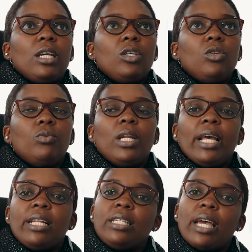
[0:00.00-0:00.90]
you will
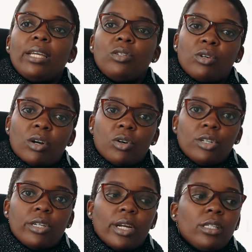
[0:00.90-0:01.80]
enter into a
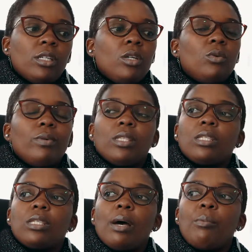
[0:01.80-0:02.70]
contract with
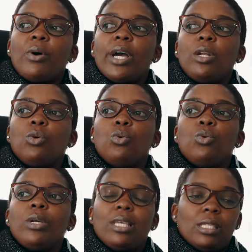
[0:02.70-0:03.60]
someone
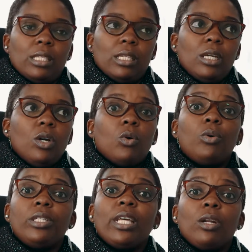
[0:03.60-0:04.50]
who is
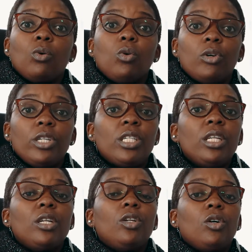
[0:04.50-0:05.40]
quote unquote
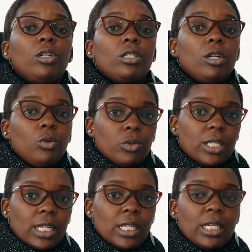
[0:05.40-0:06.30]
not
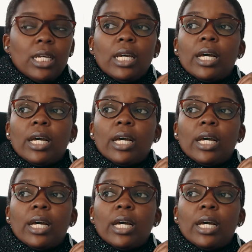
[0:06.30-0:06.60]
lucid.